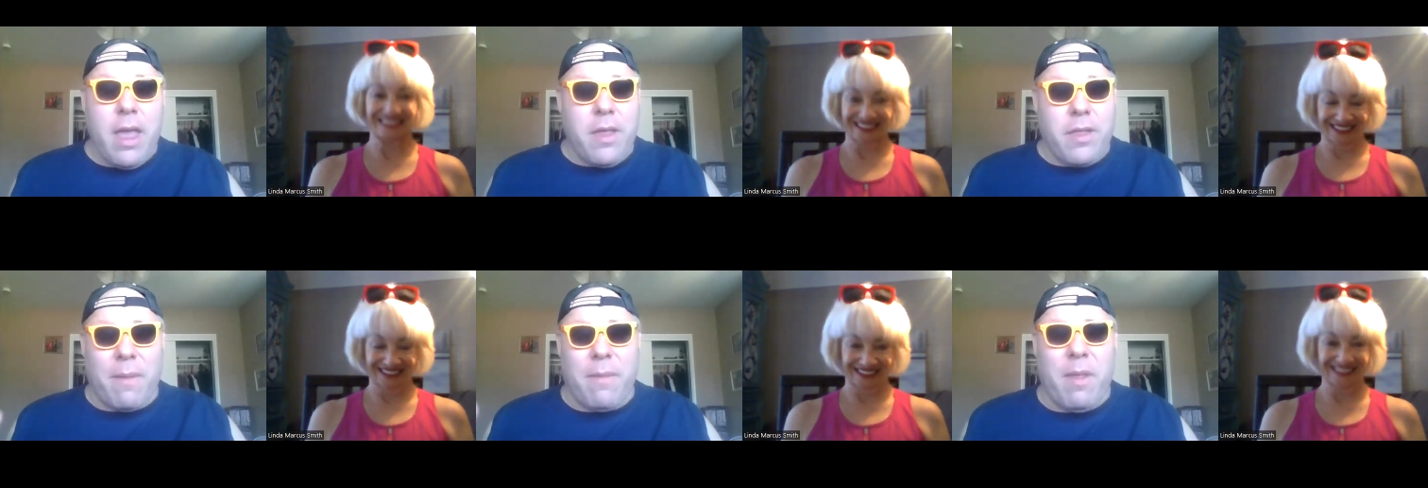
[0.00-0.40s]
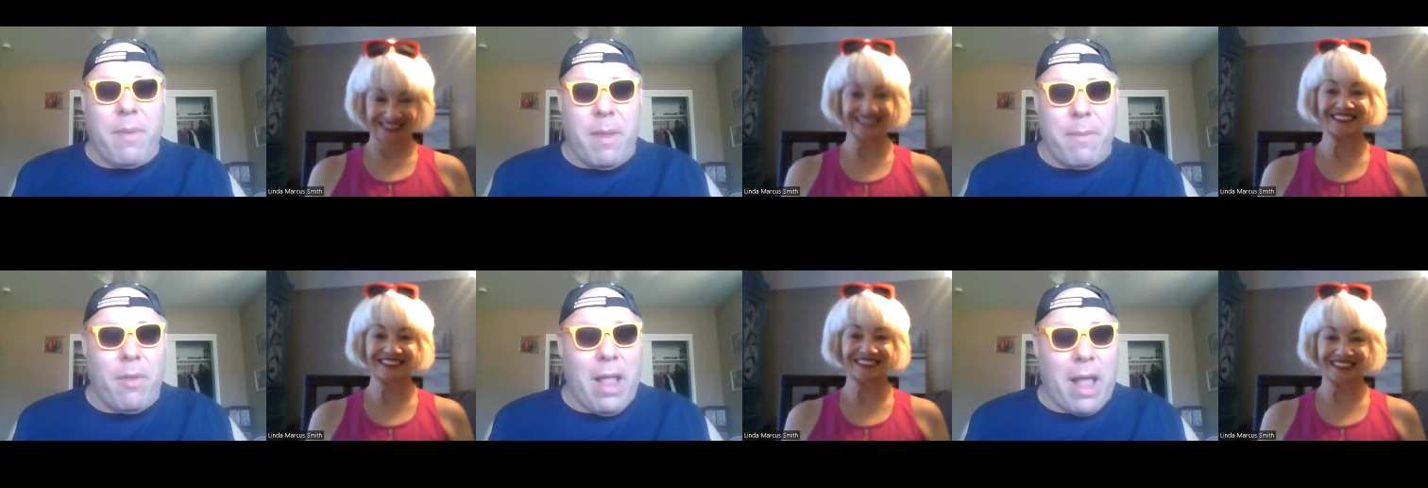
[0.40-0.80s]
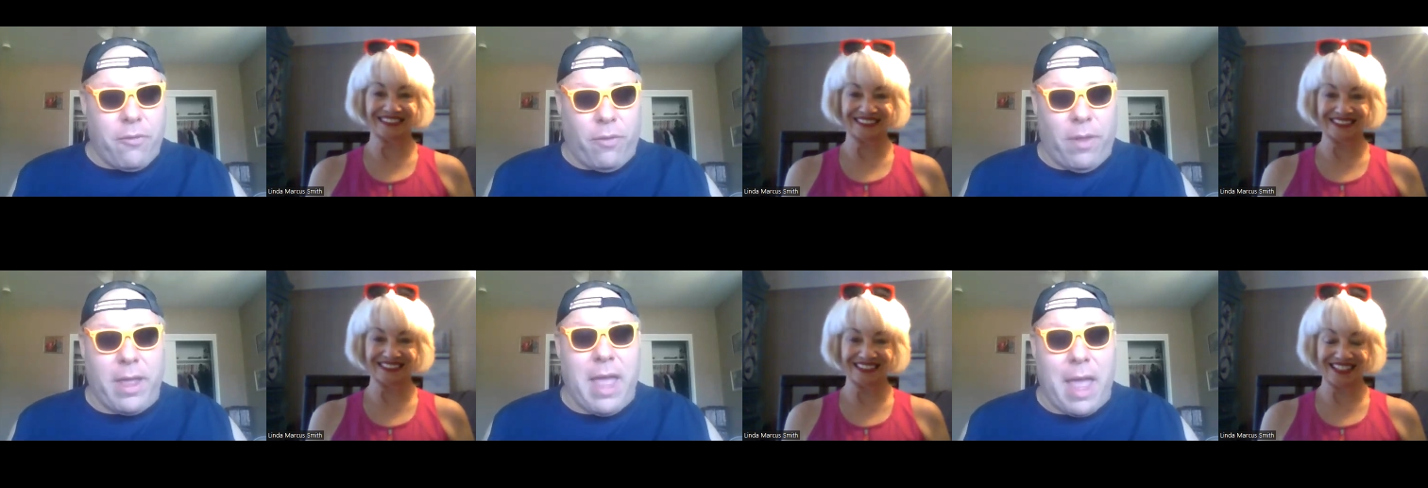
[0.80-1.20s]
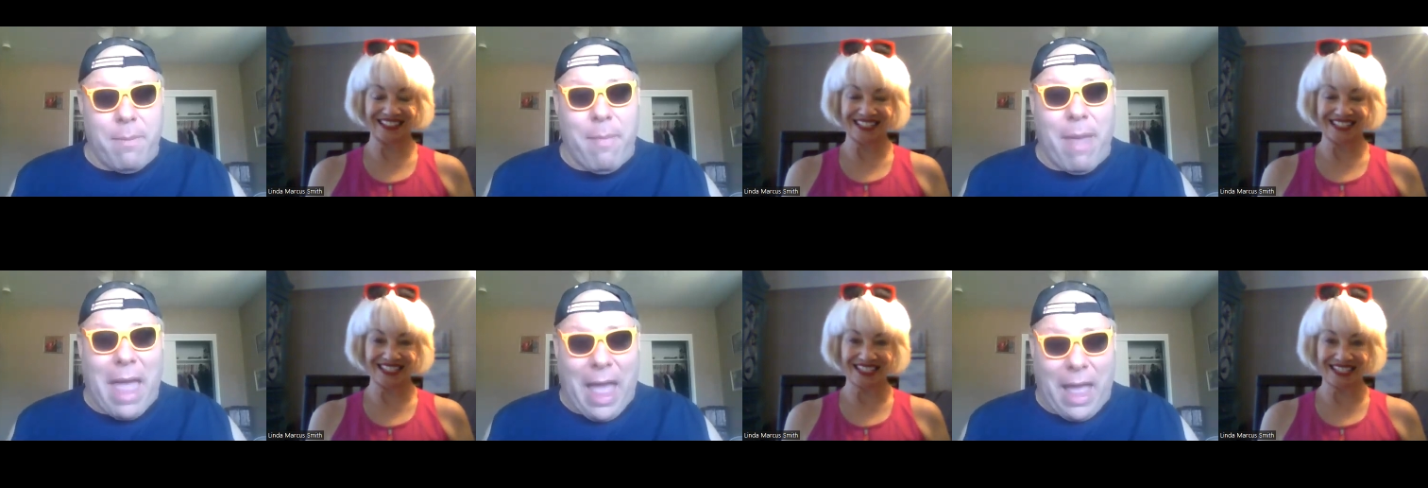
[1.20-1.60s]
Speaker 1: Some of the people actually
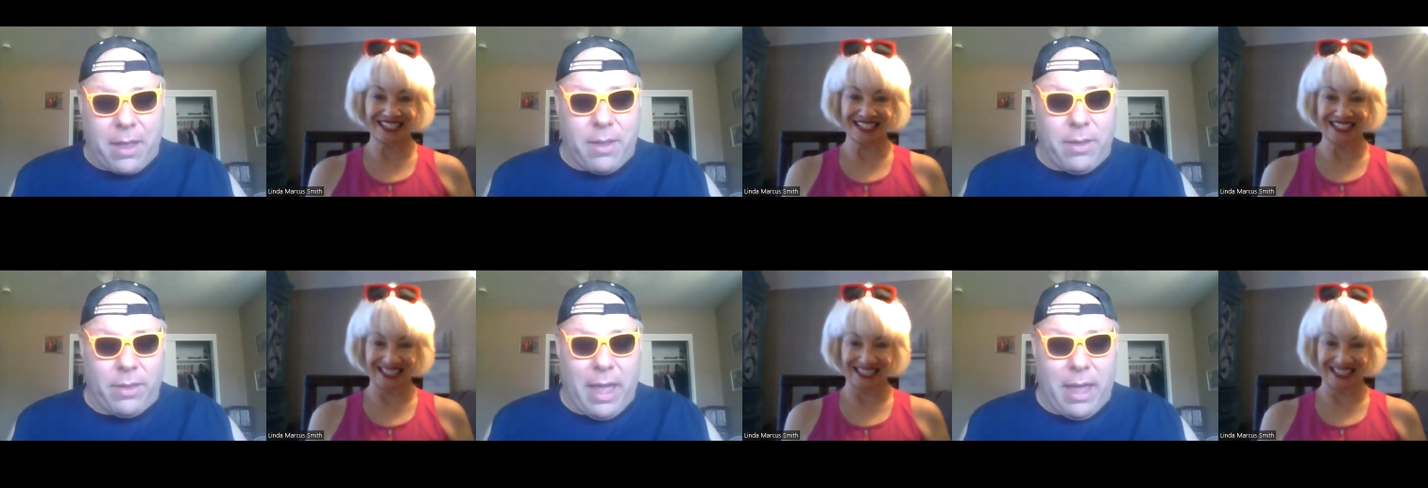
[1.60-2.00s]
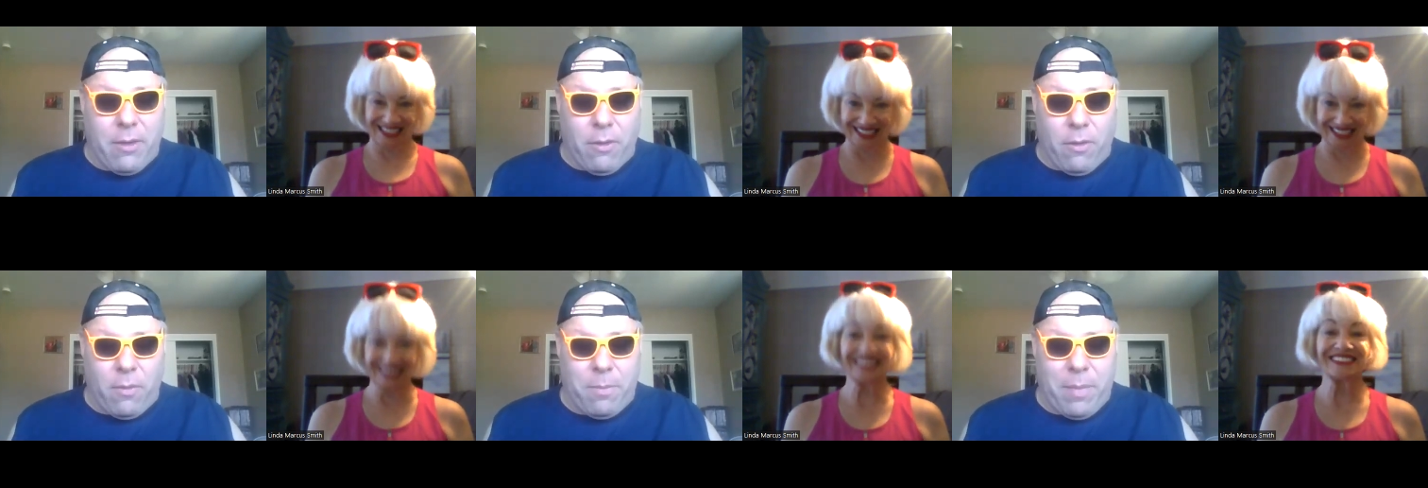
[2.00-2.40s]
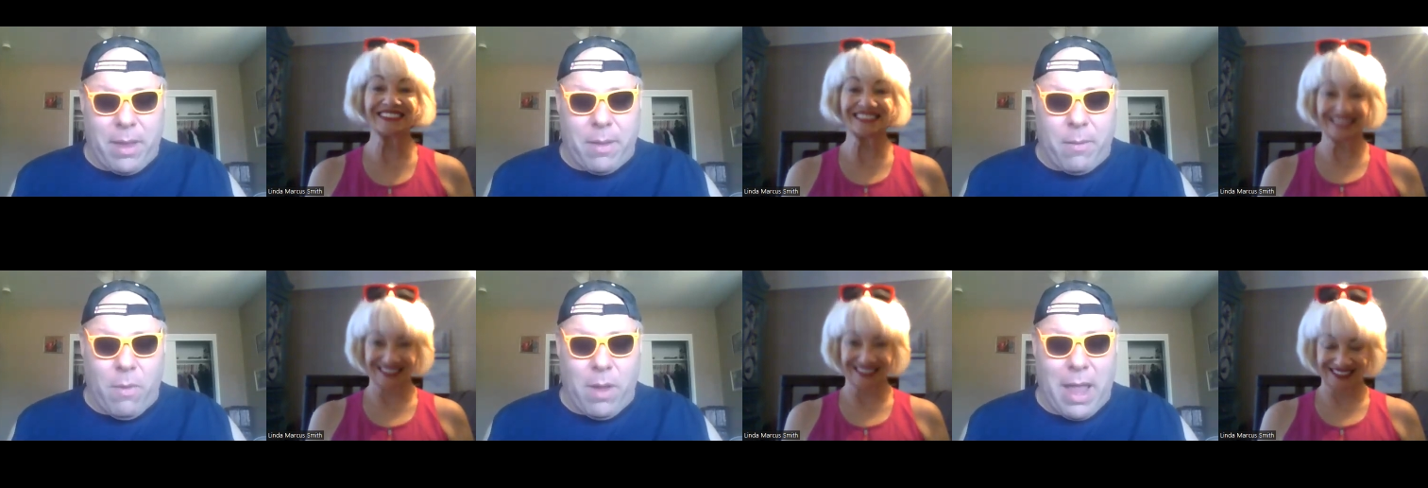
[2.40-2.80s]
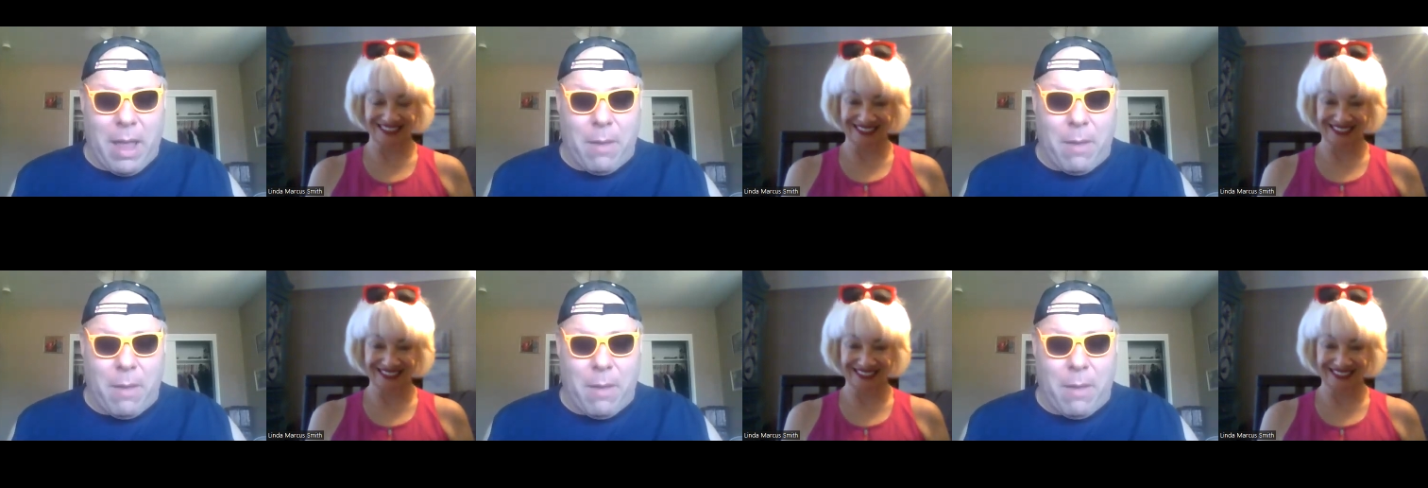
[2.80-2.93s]
came back later when